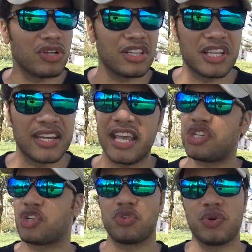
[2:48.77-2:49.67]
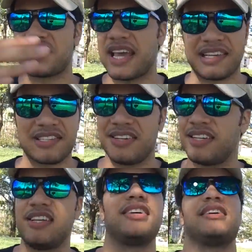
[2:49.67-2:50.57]
The nature was
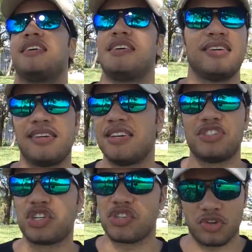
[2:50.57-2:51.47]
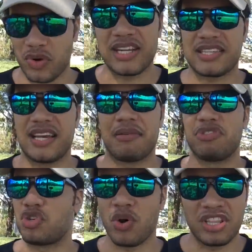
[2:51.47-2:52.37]
excellent. Just great
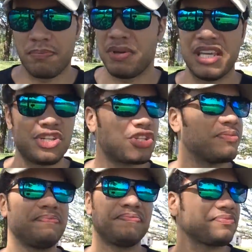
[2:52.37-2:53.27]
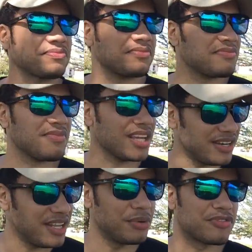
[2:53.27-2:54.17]
time. Enjoying the beach.
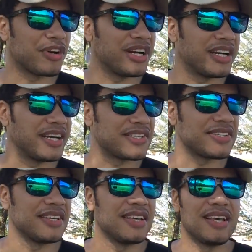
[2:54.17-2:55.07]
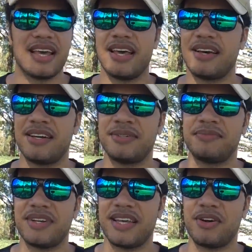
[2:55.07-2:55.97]
It was very nice.
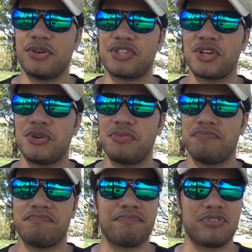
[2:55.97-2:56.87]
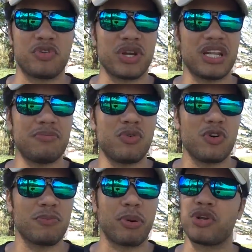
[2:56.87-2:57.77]
And also creating
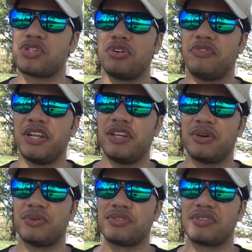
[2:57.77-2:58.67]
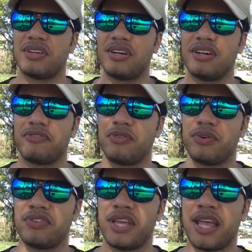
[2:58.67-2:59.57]
more personal videos
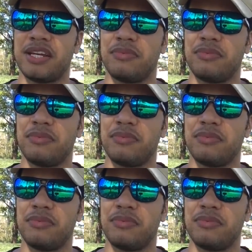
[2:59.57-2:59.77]
for the